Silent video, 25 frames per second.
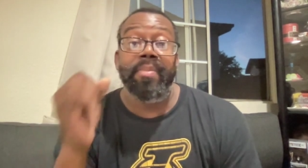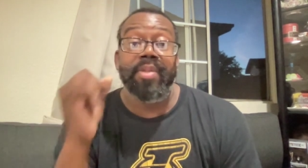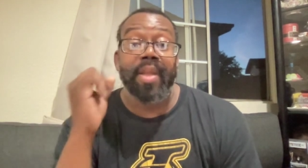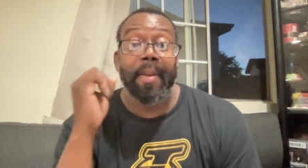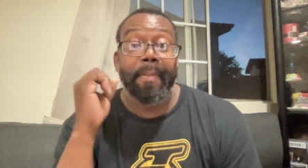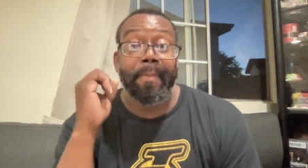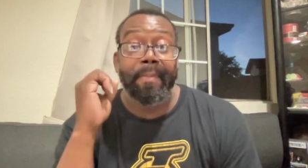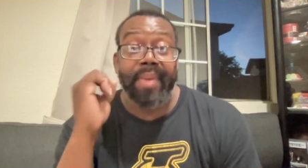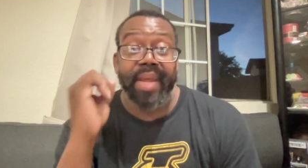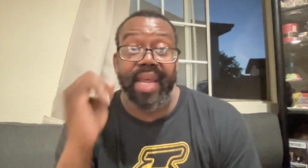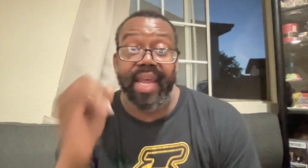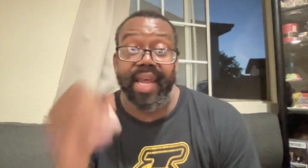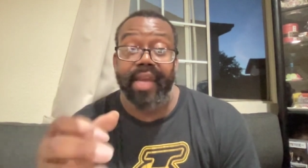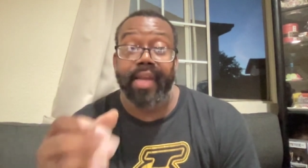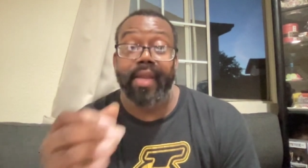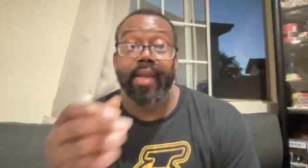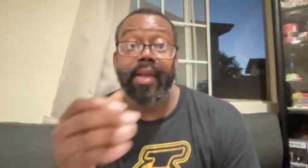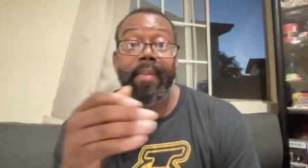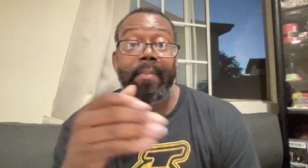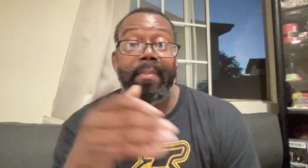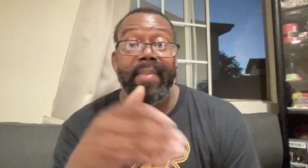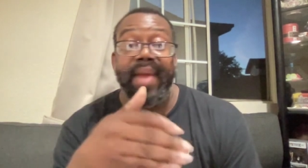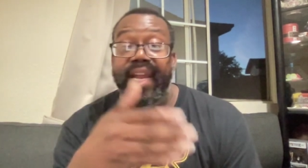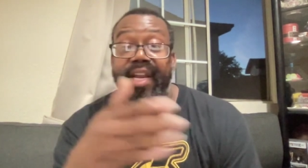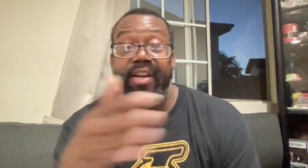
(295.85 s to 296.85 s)
The
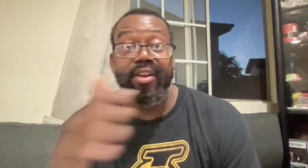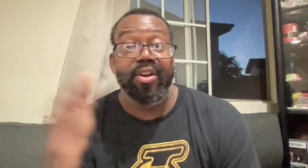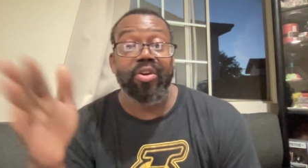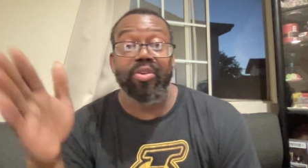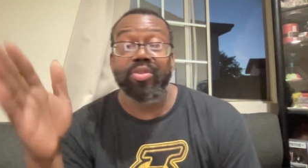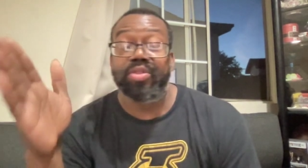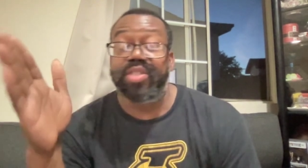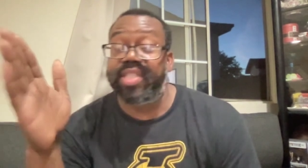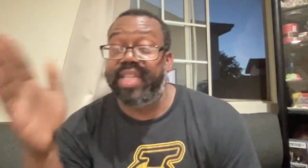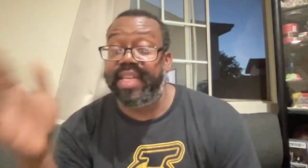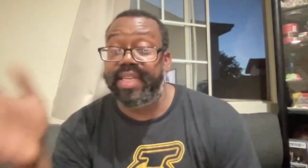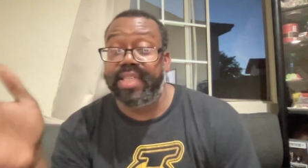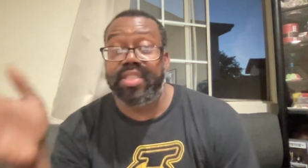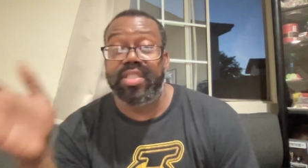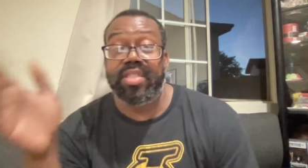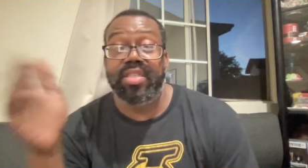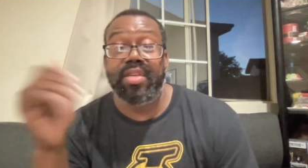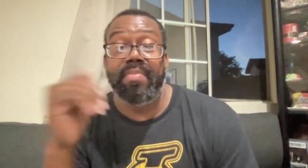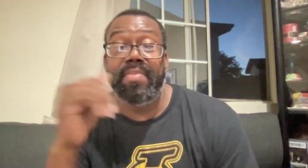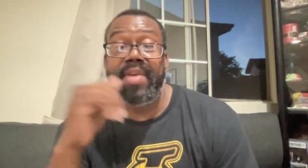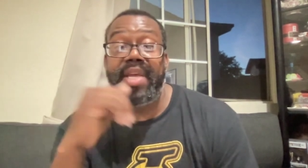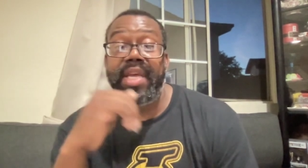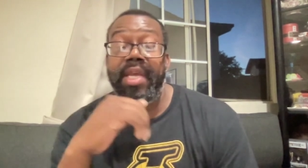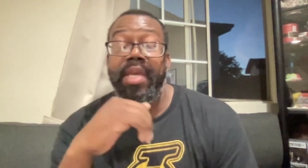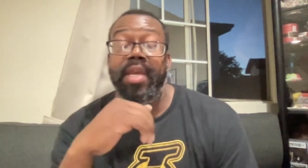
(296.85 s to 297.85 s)
pick made no sense to
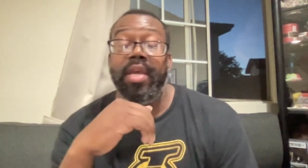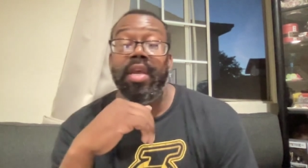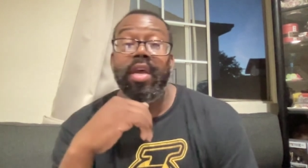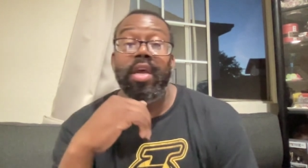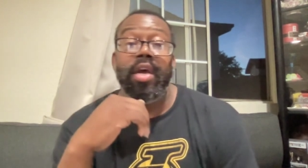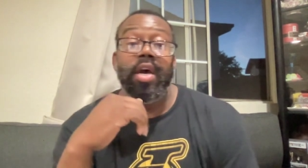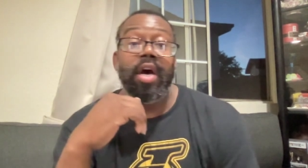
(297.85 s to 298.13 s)
me.